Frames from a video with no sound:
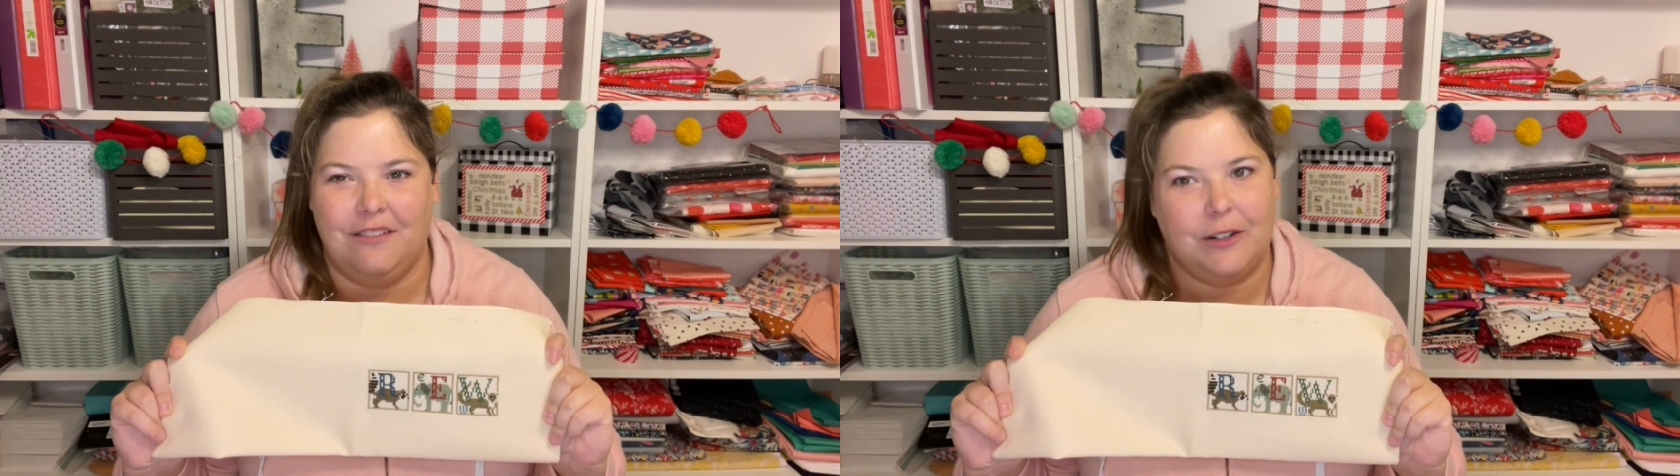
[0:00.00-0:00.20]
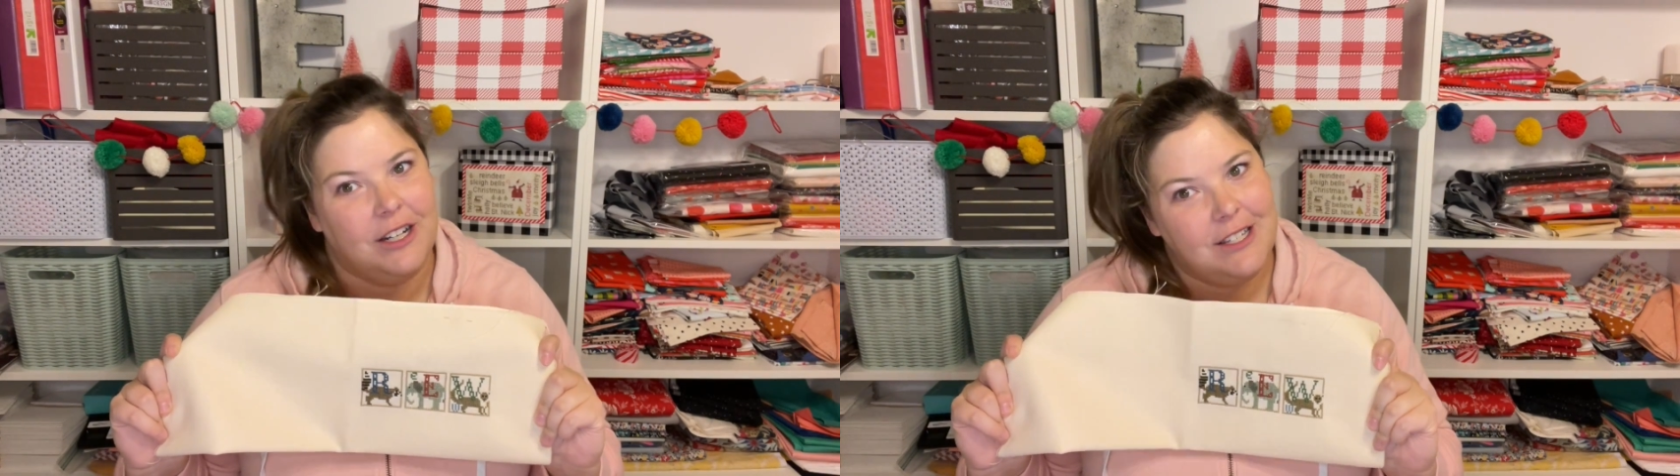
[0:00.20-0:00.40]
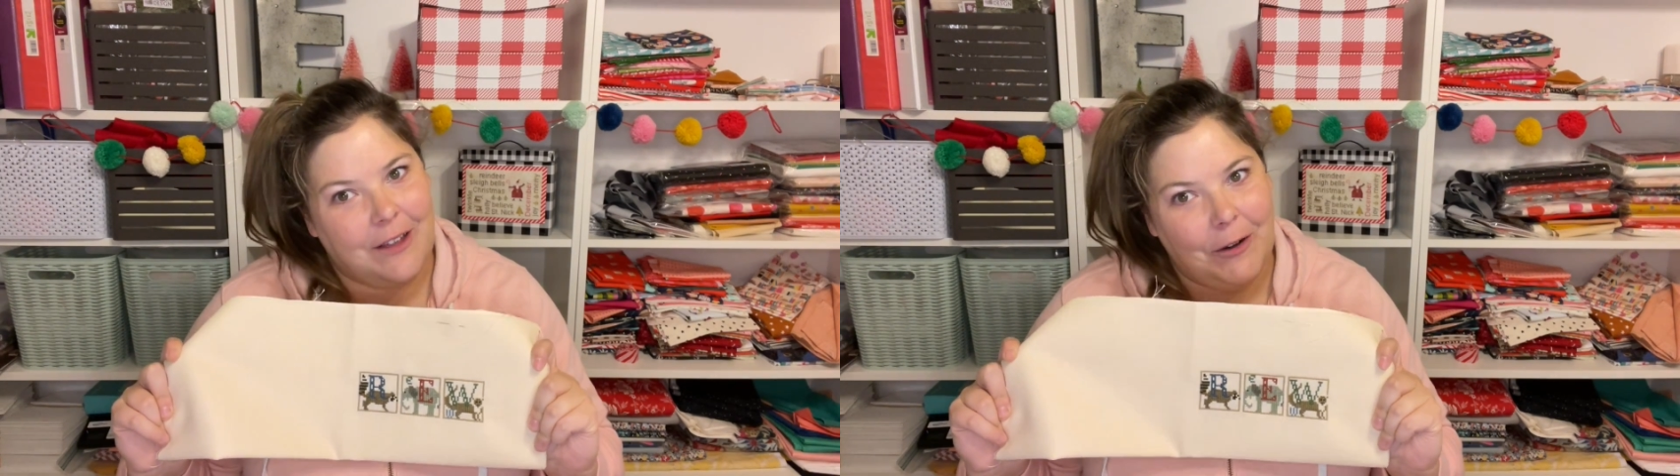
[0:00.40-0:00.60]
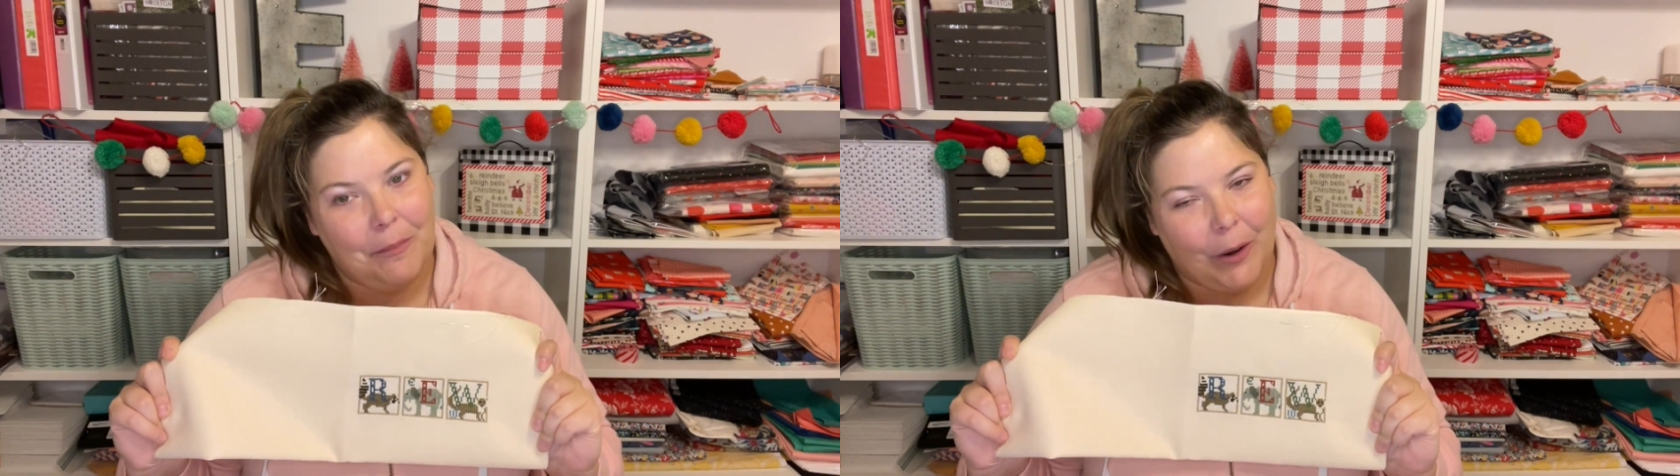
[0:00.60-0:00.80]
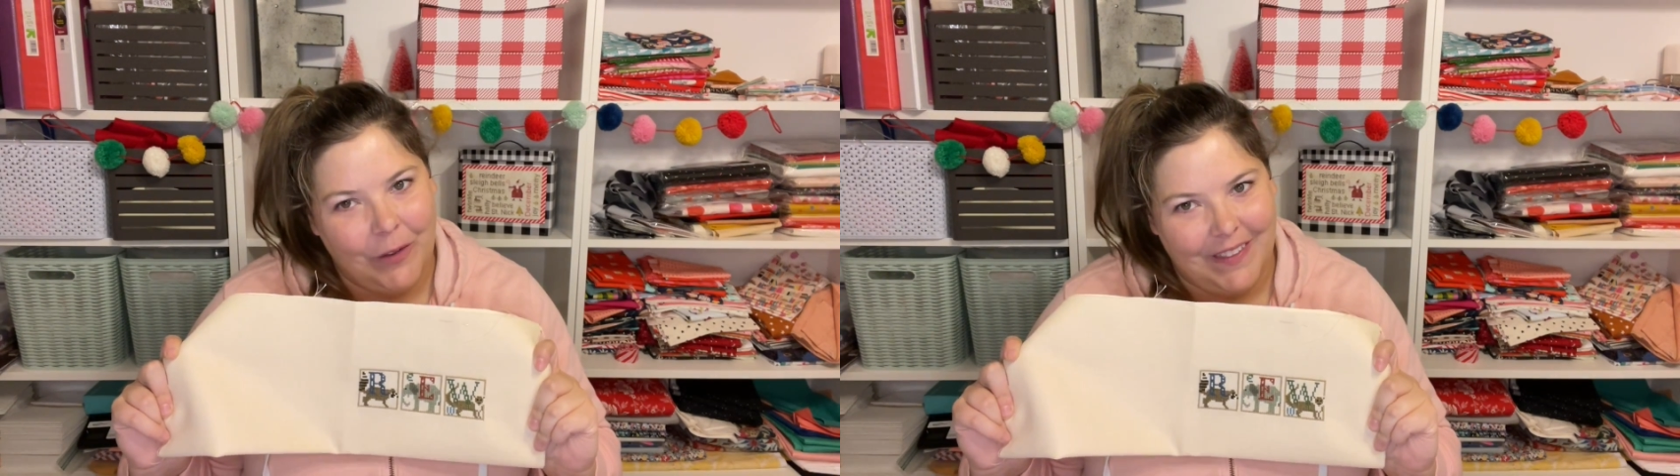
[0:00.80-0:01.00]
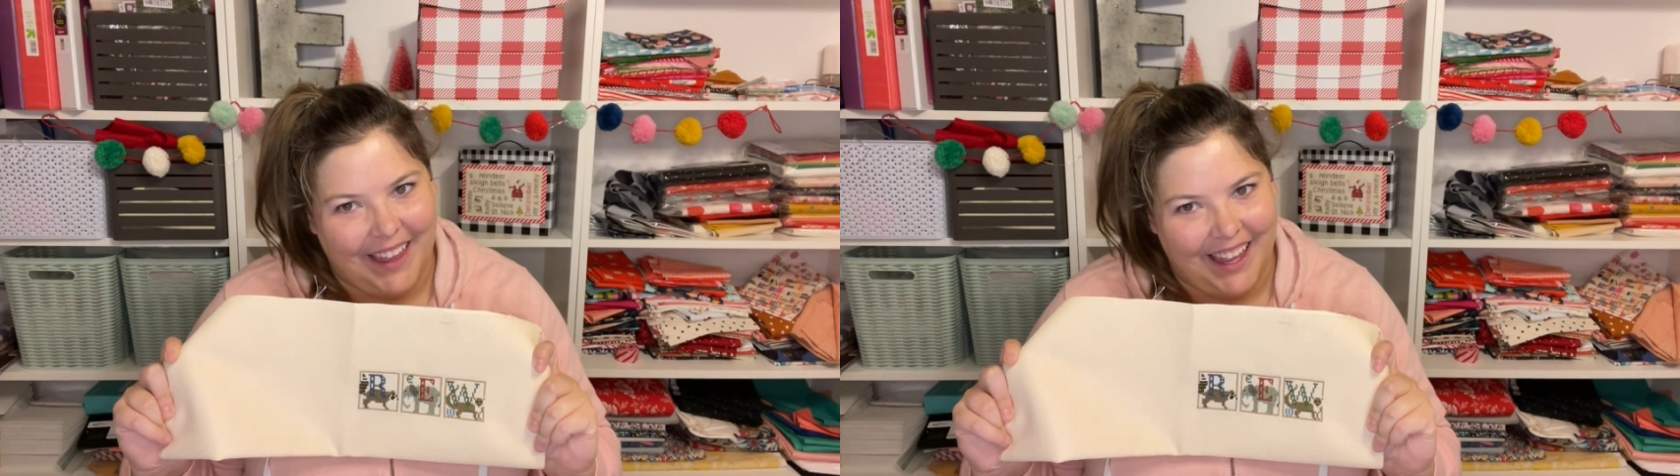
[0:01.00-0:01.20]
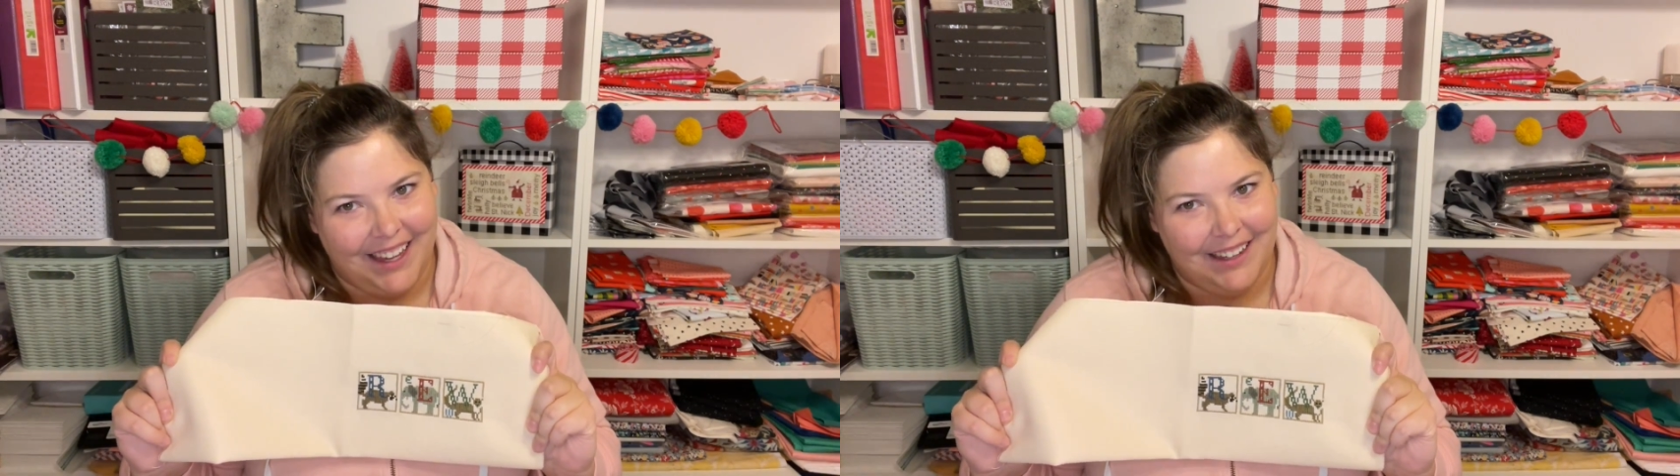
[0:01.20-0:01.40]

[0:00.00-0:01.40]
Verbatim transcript: for his third birthday.